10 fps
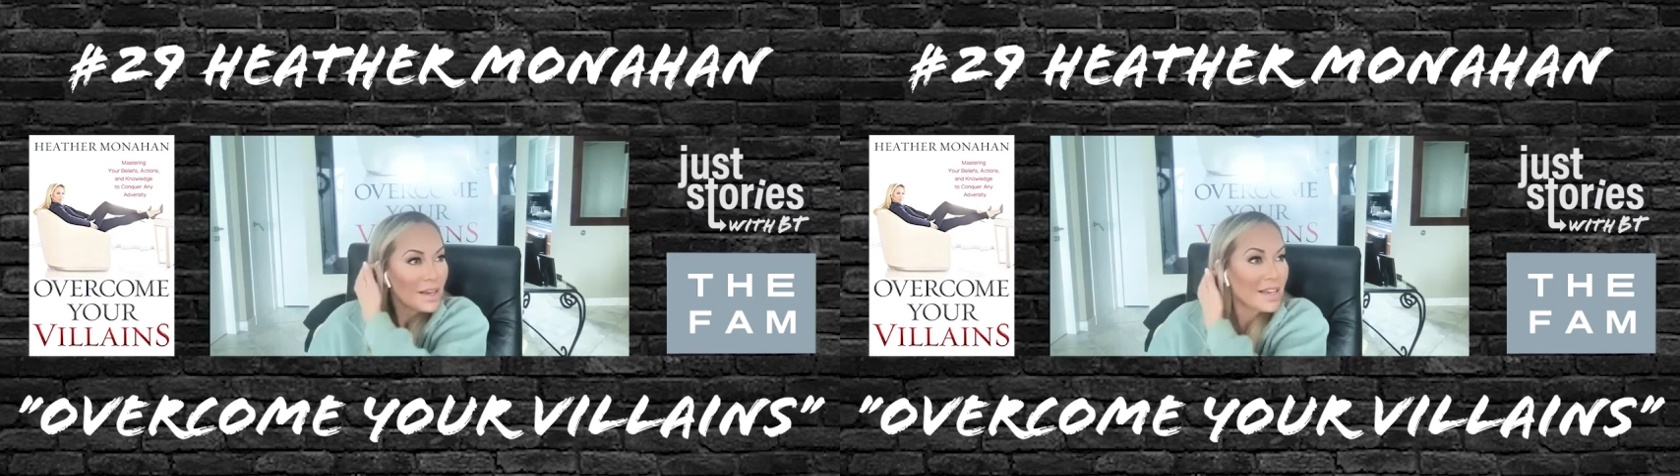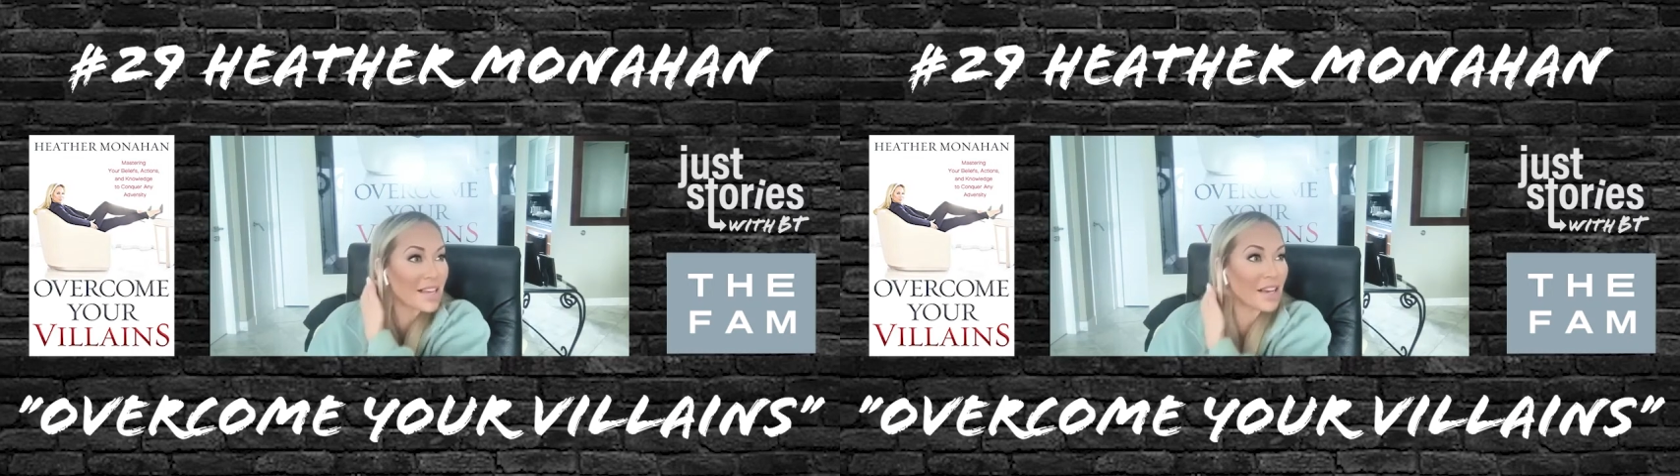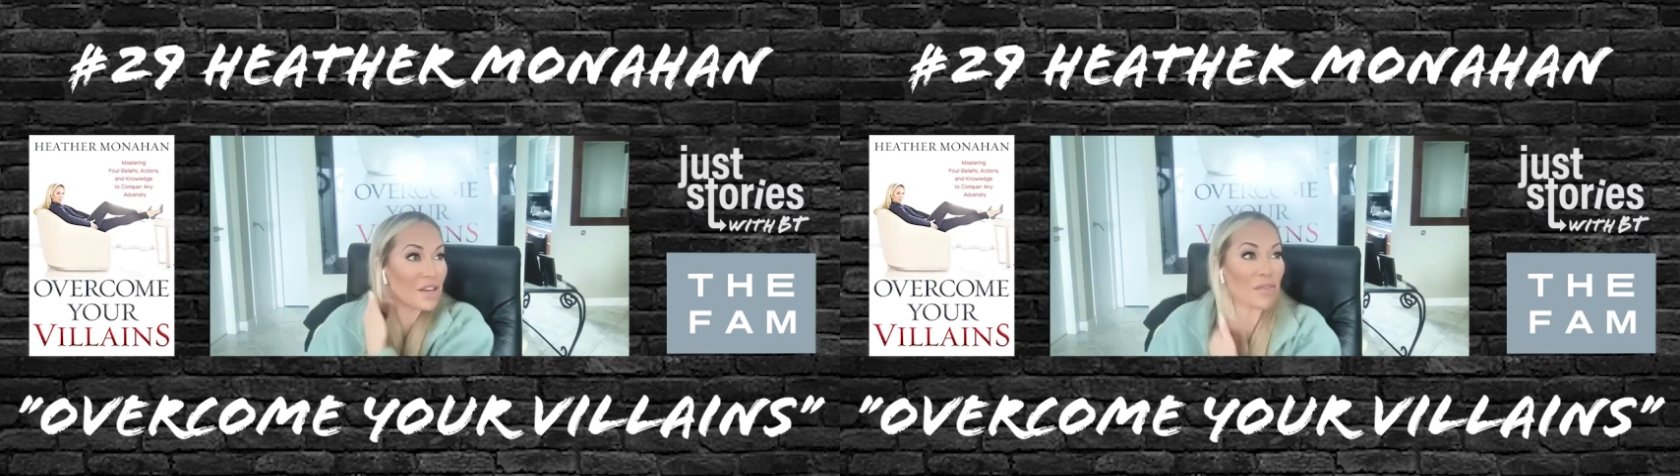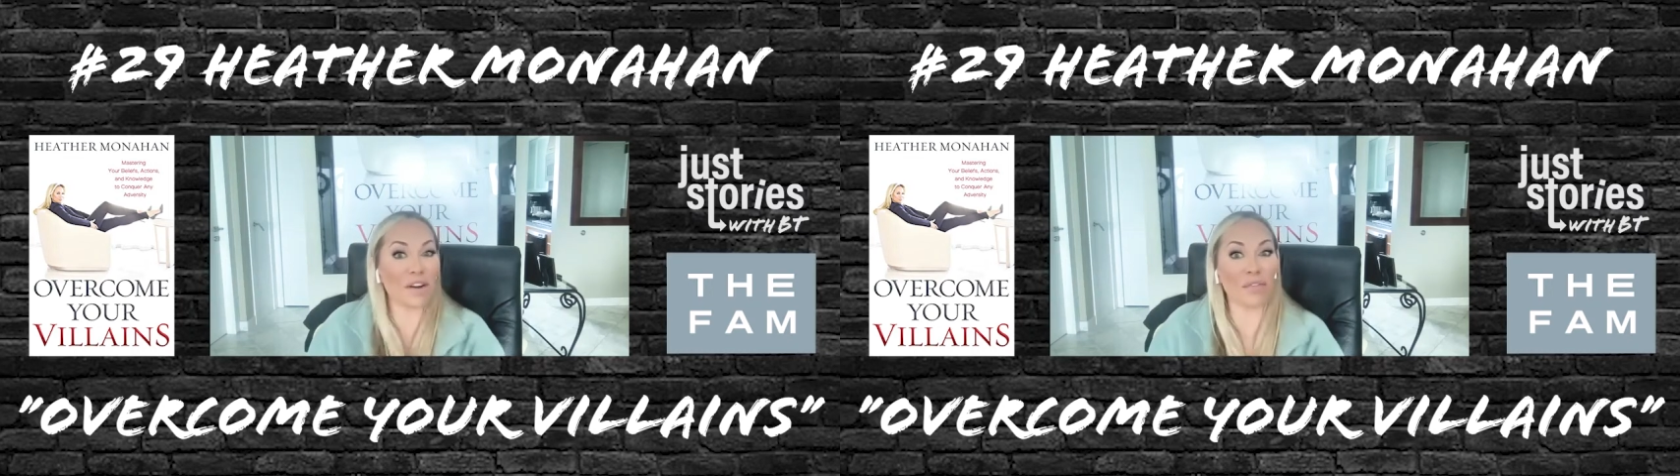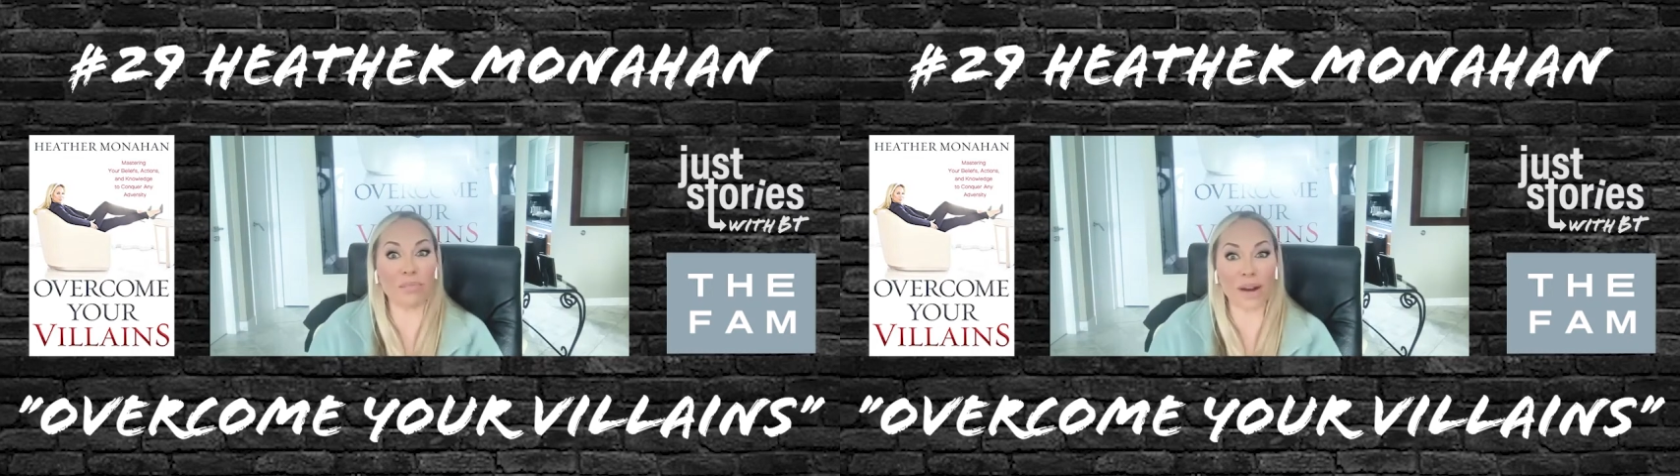he said, you have
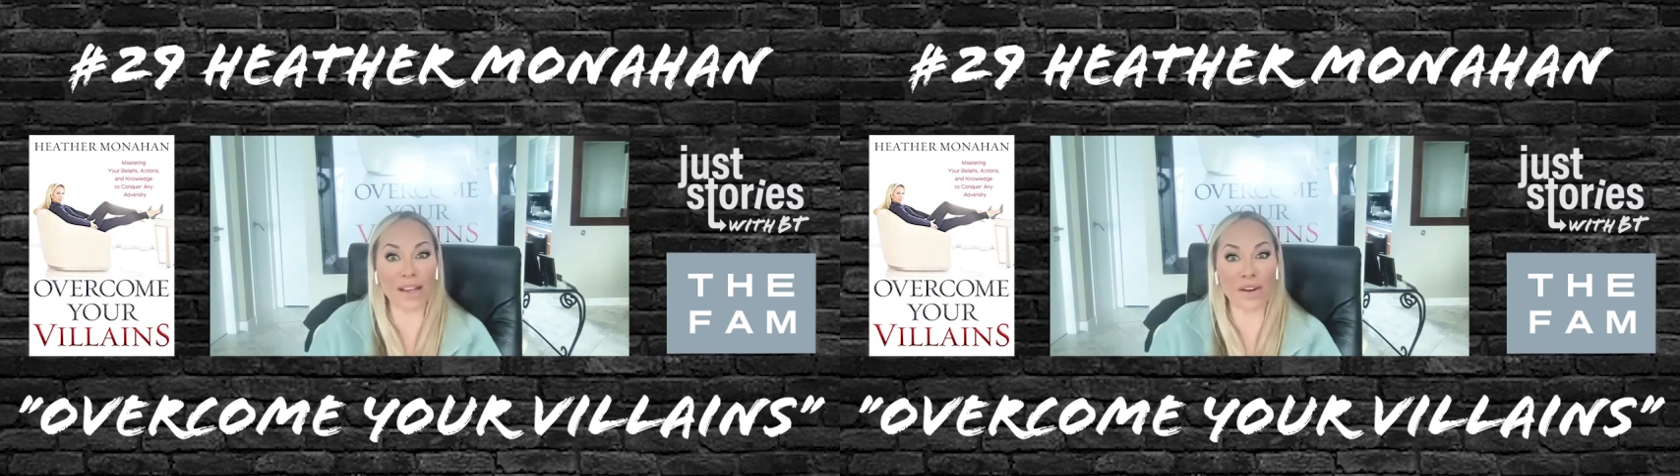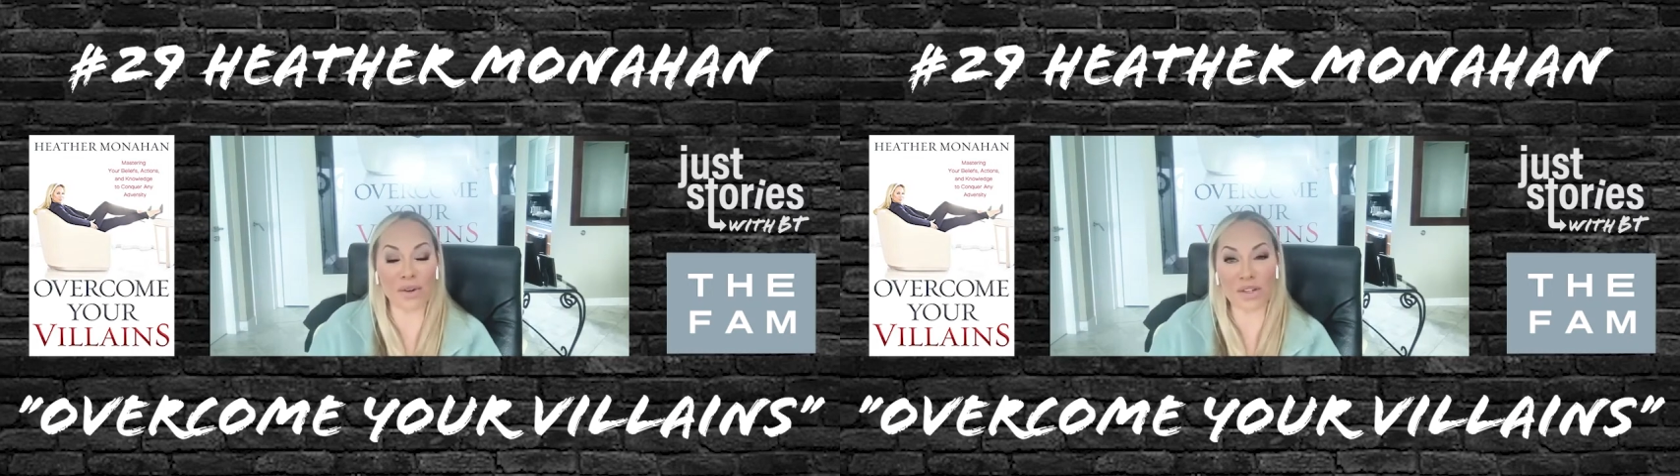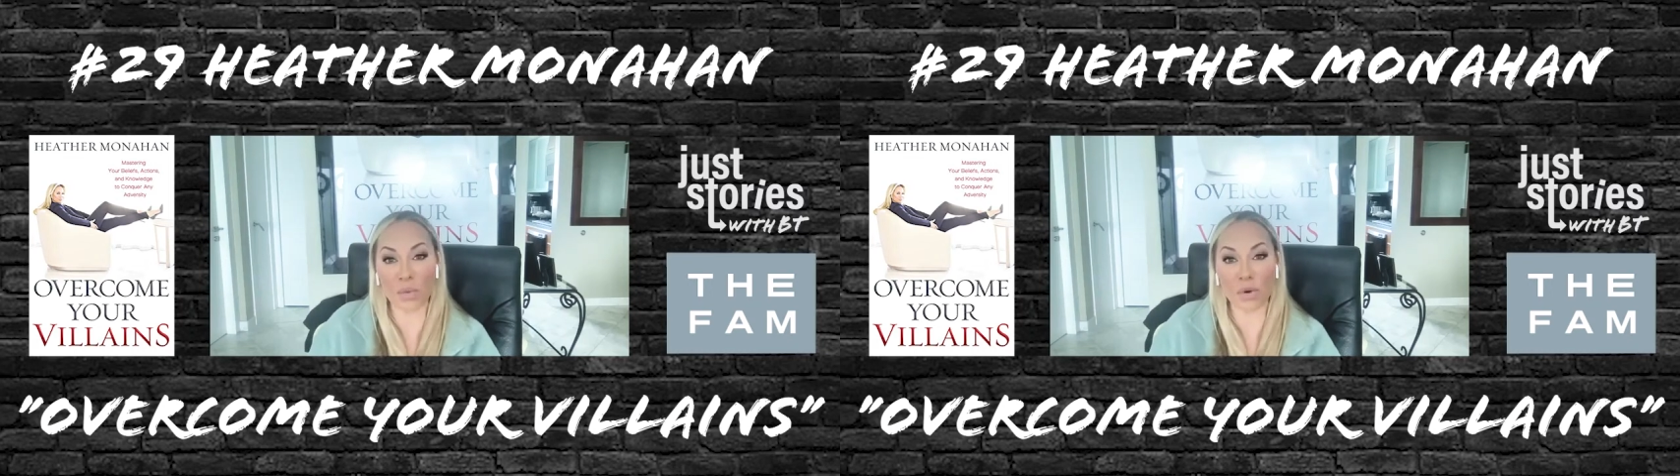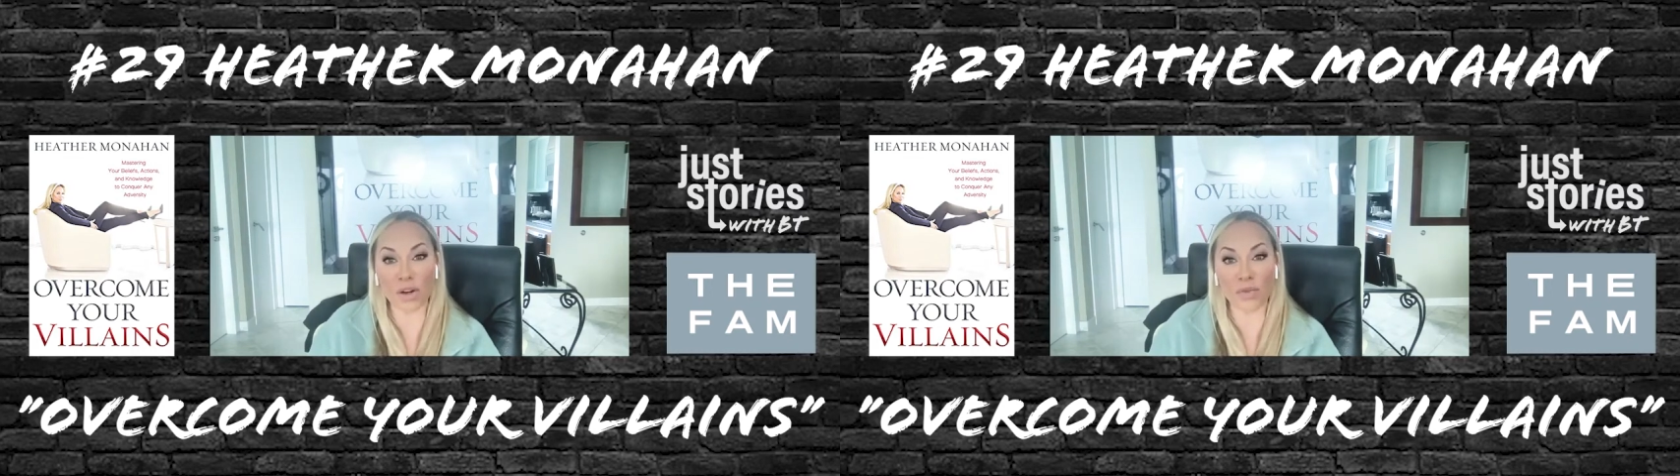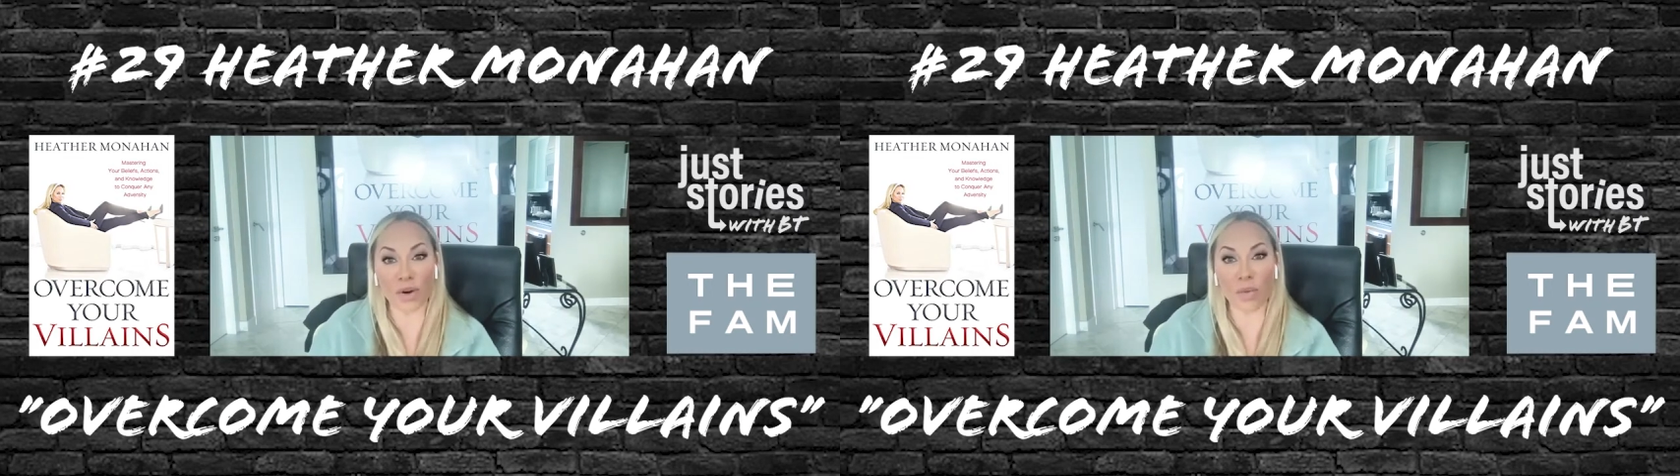enough money, you don't need to
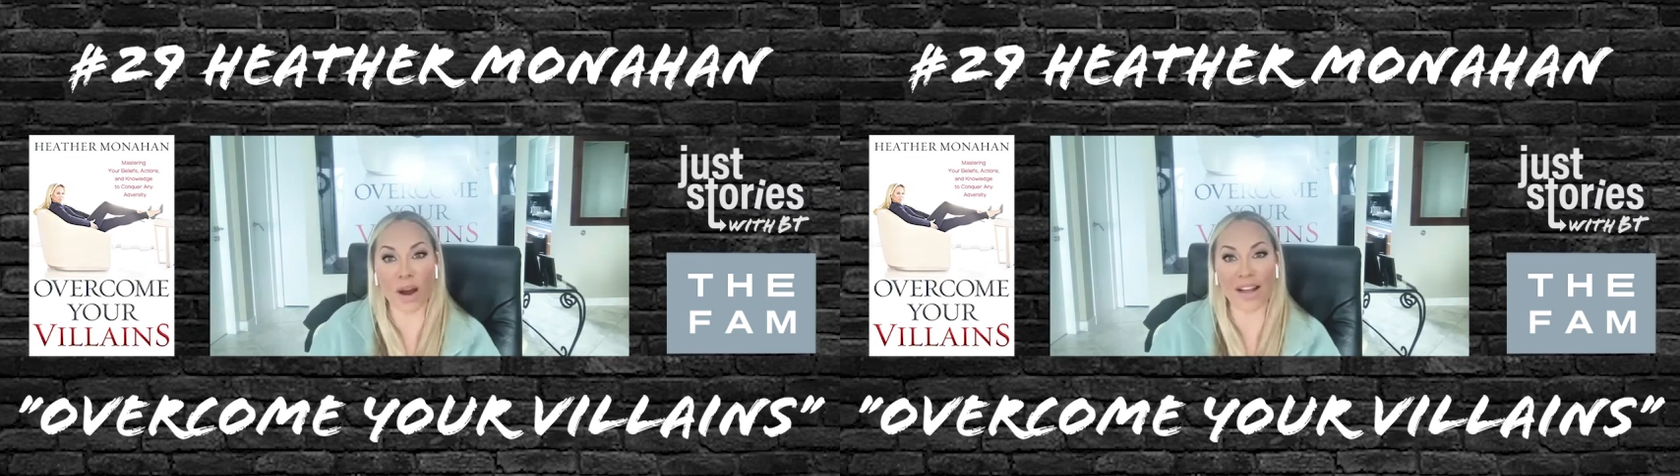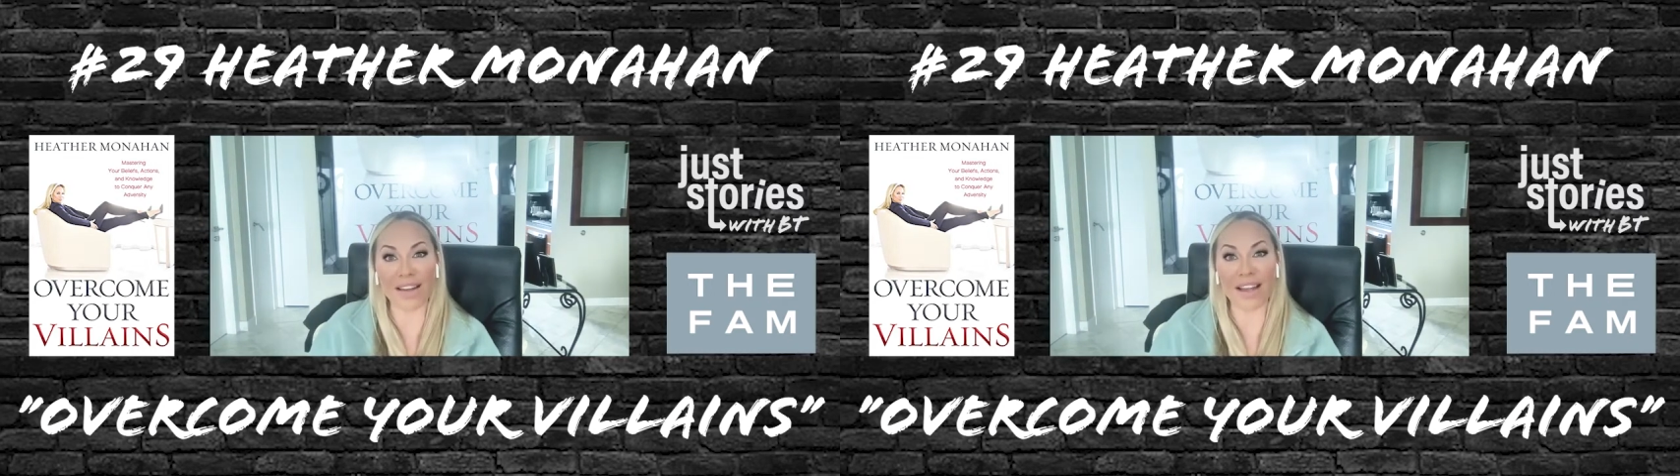work for a while.